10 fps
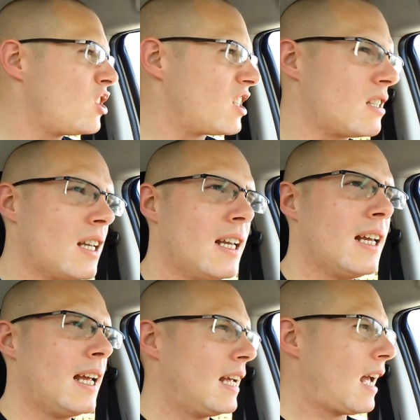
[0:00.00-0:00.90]
It's just,
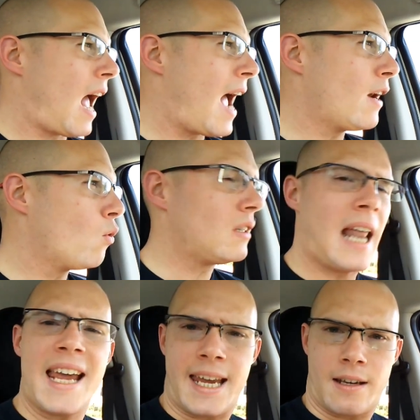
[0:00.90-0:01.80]
I don't
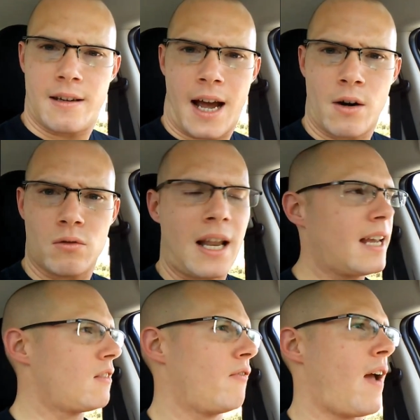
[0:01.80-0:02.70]
like it. I don't
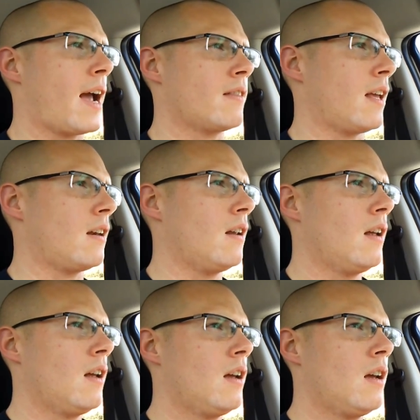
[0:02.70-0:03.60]
like the fact that
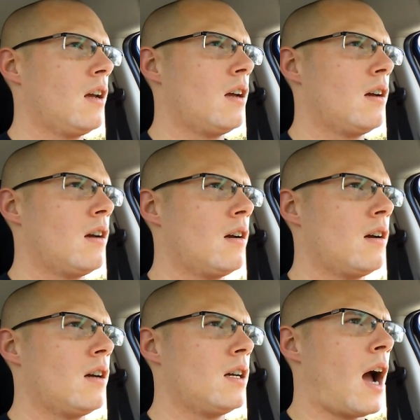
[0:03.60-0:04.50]

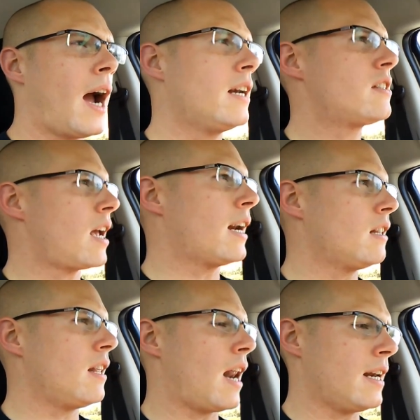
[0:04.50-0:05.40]
I
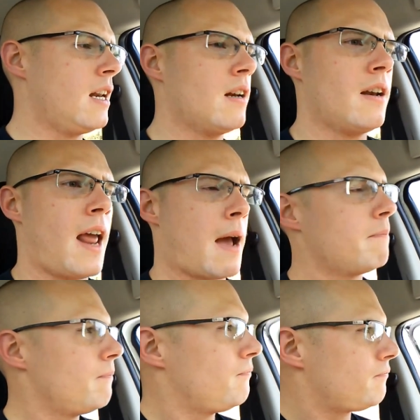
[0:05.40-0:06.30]
decided that I needed a
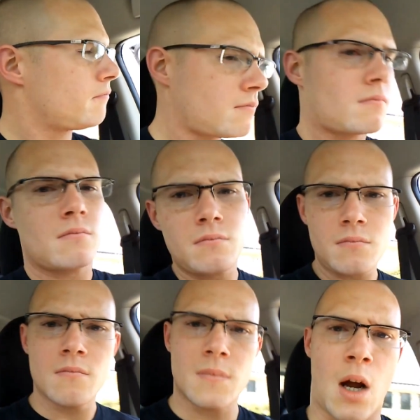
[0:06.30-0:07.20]
nap.
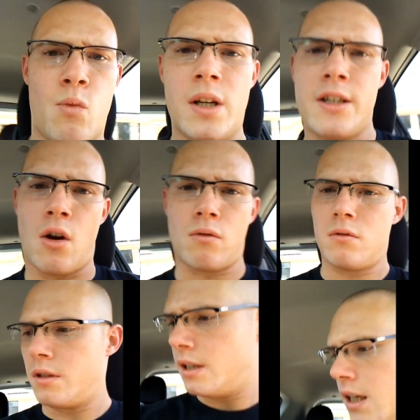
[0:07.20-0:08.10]
I really
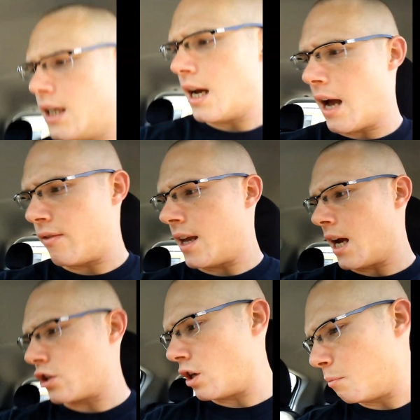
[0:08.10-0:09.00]
don't. I think
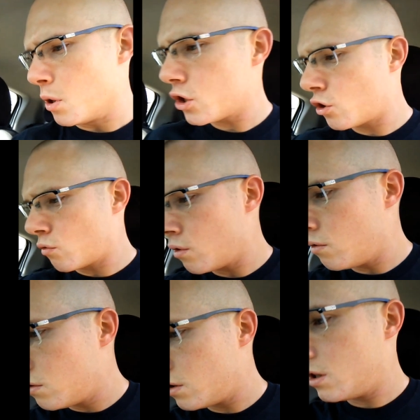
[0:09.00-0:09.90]
I should have pushed through.